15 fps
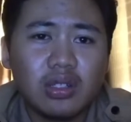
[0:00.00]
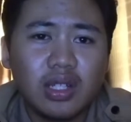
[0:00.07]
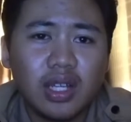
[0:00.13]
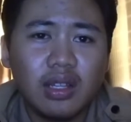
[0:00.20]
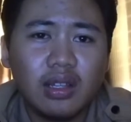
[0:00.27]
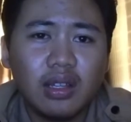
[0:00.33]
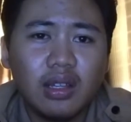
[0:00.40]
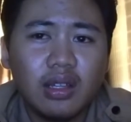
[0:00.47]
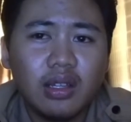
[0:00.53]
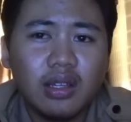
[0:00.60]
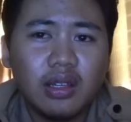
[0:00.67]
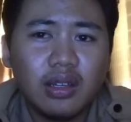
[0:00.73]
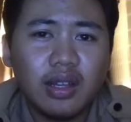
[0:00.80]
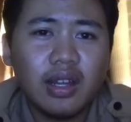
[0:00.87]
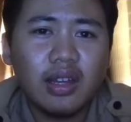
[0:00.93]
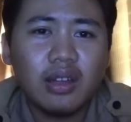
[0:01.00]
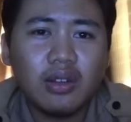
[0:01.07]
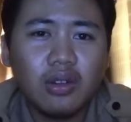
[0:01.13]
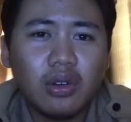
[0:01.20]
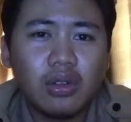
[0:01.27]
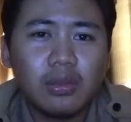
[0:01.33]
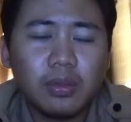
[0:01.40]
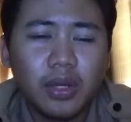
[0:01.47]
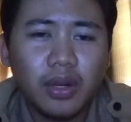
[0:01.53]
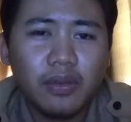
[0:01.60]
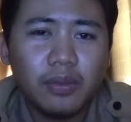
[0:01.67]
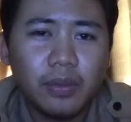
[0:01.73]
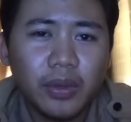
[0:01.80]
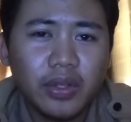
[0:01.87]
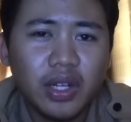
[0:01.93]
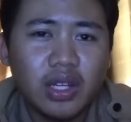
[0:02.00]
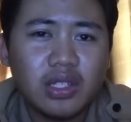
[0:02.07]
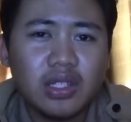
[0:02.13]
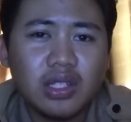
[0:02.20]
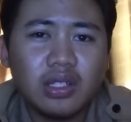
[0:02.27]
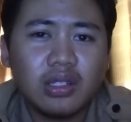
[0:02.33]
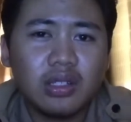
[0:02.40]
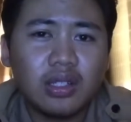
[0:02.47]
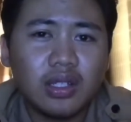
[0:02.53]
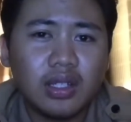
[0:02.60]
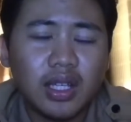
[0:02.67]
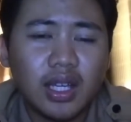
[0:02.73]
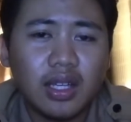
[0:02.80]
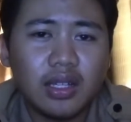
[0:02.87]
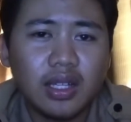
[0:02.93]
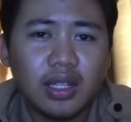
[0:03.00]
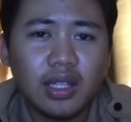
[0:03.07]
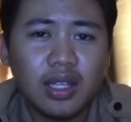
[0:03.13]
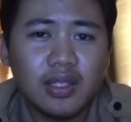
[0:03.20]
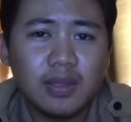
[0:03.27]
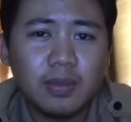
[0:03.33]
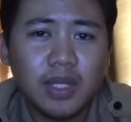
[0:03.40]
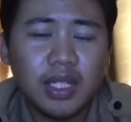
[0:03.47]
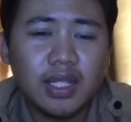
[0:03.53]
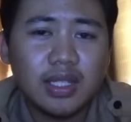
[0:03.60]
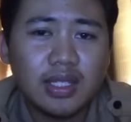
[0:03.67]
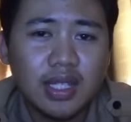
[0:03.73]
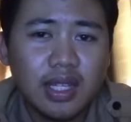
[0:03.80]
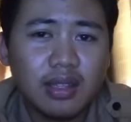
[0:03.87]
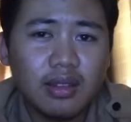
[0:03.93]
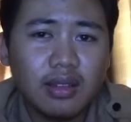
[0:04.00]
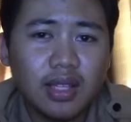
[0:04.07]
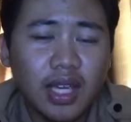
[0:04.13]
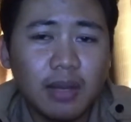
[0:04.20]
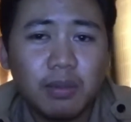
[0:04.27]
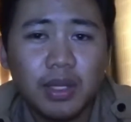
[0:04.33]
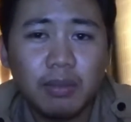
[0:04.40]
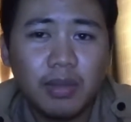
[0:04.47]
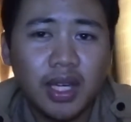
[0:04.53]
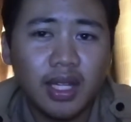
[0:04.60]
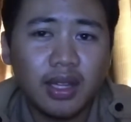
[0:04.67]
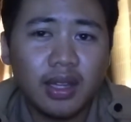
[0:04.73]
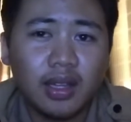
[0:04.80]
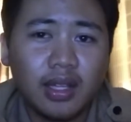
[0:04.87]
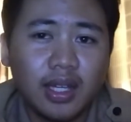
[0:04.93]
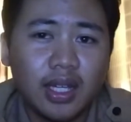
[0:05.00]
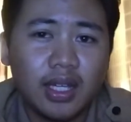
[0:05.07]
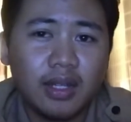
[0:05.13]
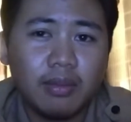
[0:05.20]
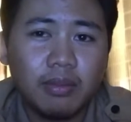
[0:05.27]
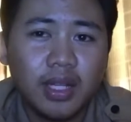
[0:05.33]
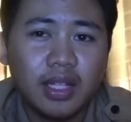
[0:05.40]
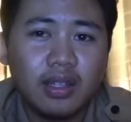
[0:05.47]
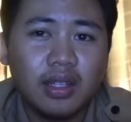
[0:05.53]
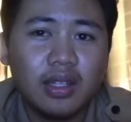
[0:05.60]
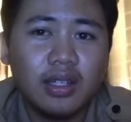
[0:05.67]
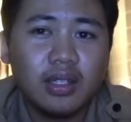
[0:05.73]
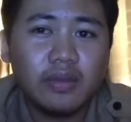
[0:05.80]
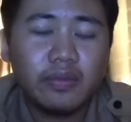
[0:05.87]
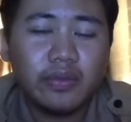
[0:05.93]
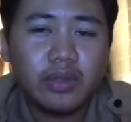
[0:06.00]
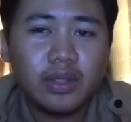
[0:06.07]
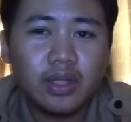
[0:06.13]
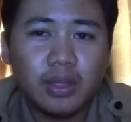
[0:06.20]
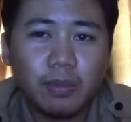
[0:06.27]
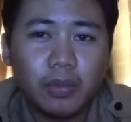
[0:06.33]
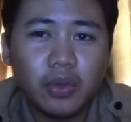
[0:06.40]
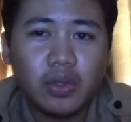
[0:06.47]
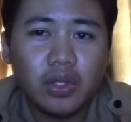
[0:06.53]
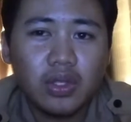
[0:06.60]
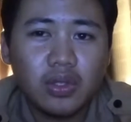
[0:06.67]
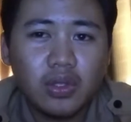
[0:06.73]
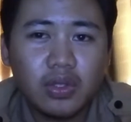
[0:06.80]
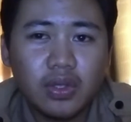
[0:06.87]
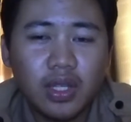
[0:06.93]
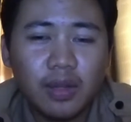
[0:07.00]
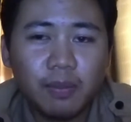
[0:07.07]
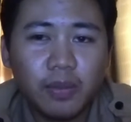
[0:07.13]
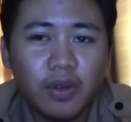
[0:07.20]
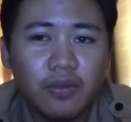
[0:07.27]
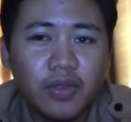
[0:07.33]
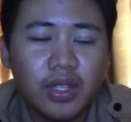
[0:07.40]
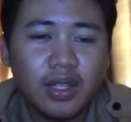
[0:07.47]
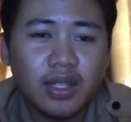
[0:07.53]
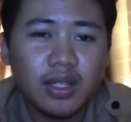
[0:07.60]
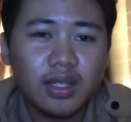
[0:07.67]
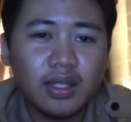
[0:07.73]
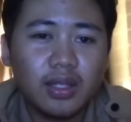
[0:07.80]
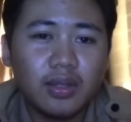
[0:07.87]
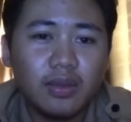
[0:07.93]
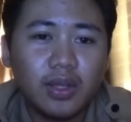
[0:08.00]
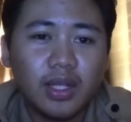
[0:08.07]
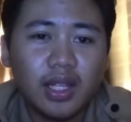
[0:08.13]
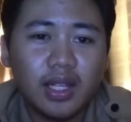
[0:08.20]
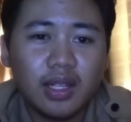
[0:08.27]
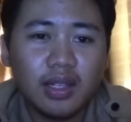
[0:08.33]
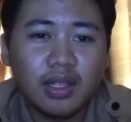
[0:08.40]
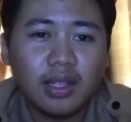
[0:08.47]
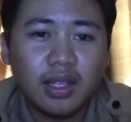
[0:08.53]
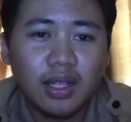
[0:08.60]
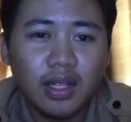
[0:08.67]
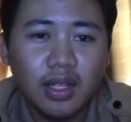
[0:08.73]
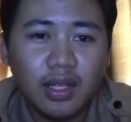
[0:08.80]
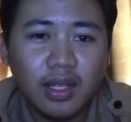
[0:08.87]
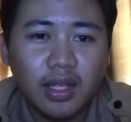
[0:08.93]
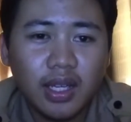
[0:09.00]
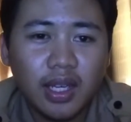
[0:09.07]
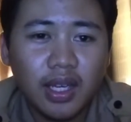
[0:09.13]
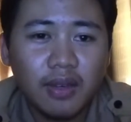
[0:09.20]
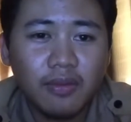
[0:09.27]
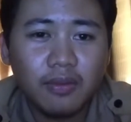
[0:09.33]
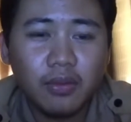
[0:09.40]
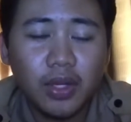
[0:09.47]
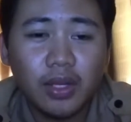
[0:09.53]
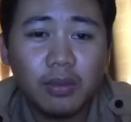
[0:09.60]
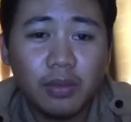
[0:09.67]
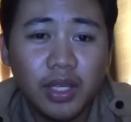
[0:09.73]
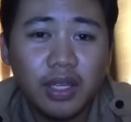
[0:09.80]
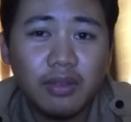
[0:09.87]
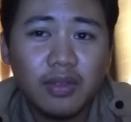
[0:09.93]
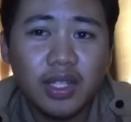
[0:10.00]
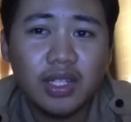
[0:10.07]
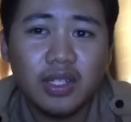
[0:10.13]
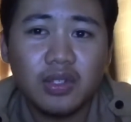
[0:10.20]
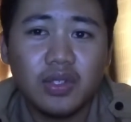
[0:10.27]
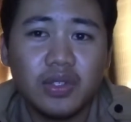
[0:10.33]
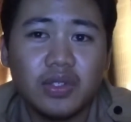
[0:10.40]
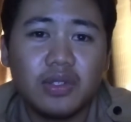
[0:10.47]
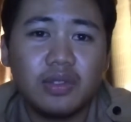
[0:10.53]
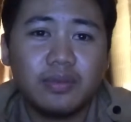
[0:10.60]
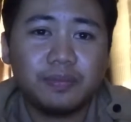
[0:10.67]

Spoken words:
that their goal of production that has been set can be met, but the profit that they have will be reduced.